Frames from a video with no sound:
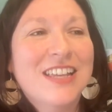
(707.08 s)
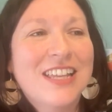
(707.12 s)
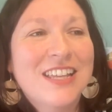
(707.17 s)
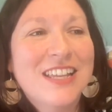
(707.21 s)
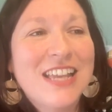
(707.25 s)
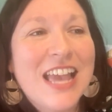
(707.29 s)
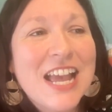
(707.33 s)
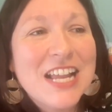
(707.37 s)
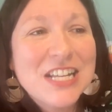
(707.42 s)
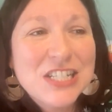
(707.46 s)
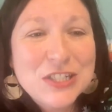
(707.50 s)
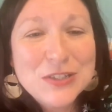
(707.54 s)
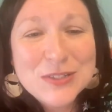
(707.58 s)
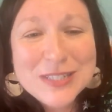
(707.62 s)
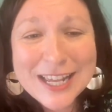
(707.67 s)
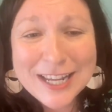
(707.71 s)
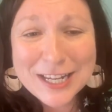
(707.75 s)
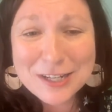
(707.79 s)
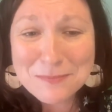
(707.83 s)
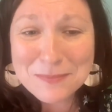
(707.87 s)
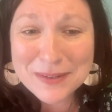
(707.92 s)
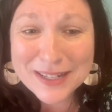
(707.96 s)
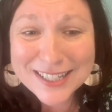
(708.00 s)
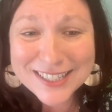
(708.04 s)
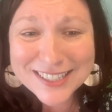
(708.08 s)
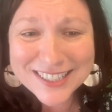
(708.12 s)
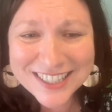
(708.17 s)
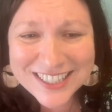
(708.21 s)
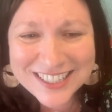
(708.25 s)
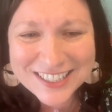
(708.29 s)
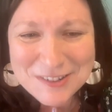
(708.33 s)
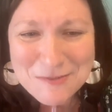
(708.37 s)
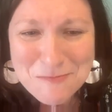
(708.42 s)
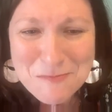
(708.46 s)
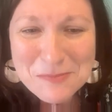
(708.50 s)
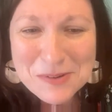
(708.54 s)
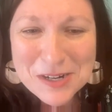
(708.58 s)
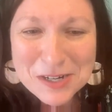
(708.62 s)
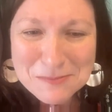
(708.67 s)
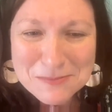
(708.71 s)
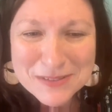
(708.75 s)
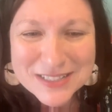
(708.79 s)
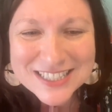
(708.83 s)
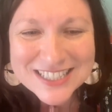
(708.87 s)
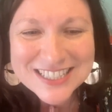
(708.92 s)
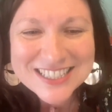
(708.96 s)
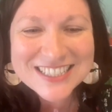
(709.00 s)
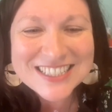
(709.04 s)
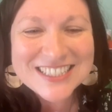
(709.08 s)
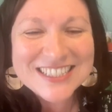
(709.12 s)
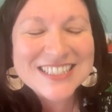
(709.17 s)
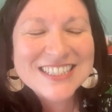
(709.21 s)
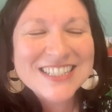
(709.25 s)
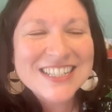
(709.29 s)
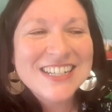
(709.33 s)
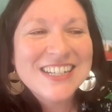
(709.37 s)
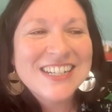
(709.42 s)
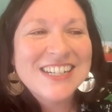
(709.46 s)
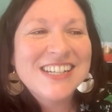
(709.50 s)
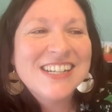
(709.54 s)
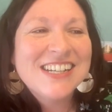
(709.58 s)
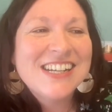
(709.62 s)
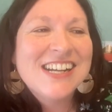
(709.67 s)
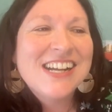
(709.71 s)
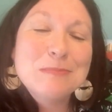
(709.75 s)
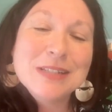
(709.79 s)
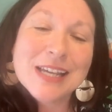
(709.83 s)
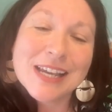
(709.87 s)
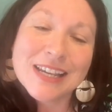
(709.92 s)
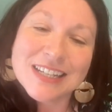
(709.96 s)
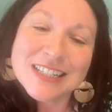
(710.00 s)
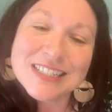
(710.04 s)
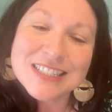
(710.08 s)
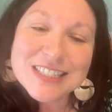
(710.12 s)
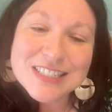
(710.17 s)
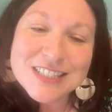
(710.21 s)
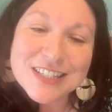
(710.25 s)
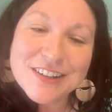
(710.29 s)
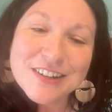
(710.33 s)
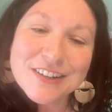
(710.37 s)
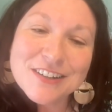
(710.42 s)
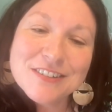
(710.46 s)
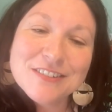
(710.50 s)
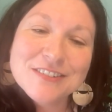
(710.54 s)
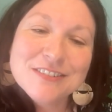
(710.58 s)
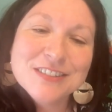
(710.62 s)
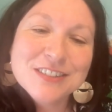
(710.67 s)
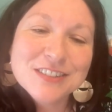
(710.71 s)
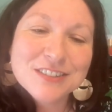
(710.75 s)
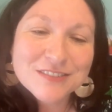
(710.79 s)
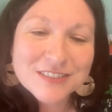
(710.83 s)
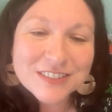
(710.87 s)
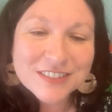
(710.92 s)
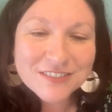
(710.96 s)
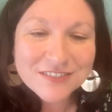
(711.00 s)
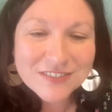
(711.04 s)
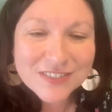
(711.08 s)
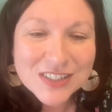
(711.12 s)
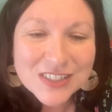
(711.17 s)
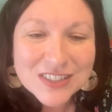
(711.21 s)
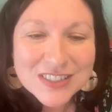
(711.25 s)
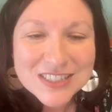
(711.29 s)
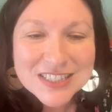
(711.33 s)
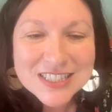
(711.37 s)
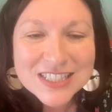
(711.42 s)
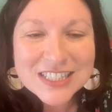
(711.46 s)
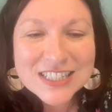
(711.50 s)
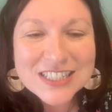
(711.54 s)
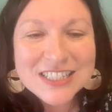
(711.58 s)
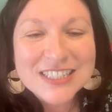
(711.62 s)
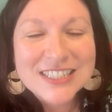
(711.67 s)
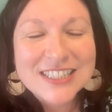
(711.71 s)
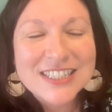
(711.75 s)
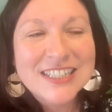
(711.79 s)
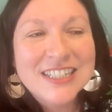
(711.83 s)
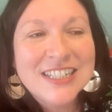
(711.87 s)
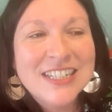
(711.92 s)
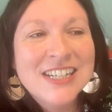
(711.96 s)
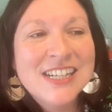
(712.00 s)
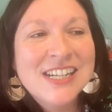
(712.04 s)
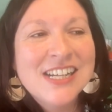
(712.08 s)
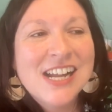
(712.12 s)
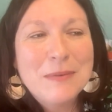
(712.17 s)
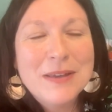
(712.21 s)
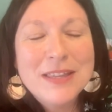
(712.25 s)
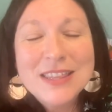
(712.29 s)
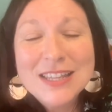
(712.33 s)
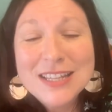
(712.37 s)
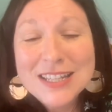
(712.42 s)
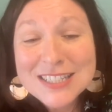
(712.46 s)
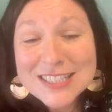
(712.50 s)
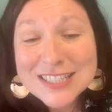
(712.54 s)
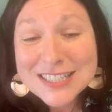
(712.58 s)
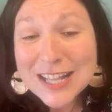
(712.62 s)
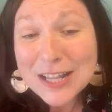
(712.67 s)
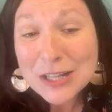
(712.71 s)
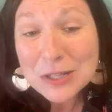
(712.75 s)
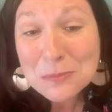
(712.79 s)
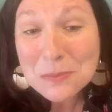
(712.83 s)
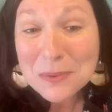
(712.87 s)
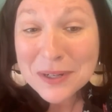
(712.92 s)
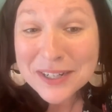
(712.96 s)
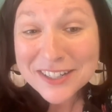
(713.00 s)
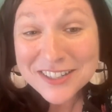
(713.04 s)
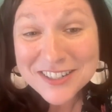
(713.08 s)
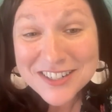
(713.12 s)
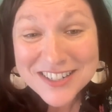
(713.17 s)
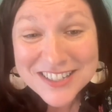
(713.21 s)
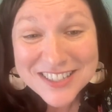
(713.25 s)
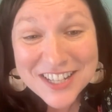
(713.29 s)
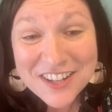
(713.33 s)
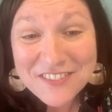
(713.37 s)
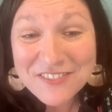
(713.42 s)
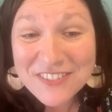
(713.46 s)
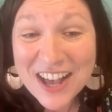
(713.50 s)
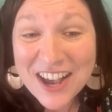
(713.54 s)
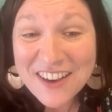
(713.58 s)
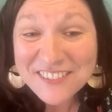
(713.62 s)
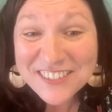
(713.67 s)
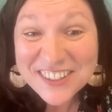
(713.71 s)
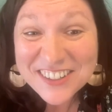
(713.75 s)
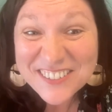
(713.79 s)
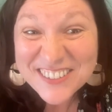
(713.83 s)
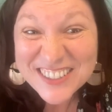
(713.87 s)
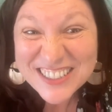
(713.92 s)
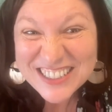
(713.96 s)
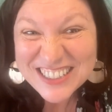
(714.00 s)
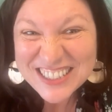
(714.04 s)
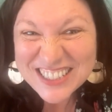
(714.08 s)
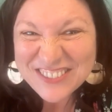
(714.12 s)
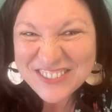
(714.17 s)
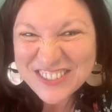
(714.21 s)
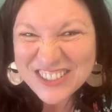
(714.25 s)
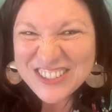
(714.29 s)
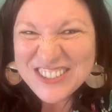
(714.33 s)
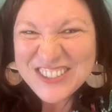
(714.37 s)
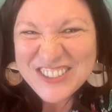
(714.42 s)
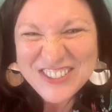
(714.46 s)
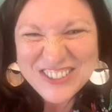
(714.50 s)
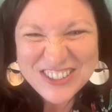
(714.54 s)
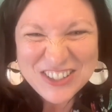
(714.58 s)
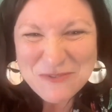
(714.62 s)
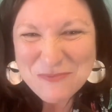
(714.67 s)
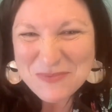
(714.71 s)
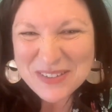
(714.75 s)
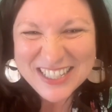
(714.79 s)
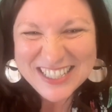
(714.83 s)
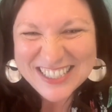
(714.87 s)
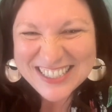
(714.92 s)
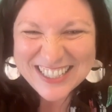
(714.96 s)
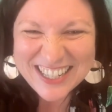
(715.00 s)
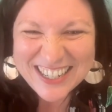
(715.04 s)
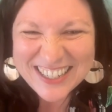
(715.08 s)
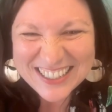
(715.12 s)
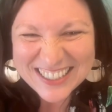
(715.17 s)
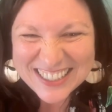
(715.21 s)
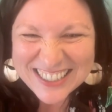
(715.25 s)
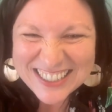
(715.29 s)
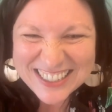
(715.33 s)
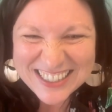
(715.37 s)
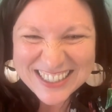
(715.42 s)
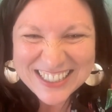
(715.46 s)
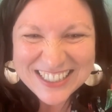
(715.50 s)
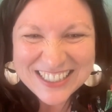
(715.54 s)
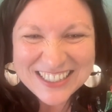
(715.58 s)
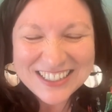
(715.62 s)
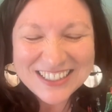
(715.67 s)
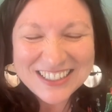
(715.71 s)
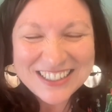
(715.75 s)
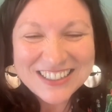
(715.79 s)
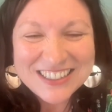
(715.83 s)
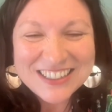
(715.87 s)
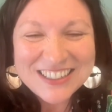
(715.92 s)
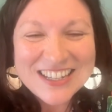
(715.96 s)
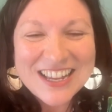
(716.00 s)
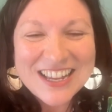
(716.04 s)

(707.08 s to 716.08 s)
edutainment purposes. Take it slow, do what feels good, and then celebrate yourself afterwards if you do the big scary thing.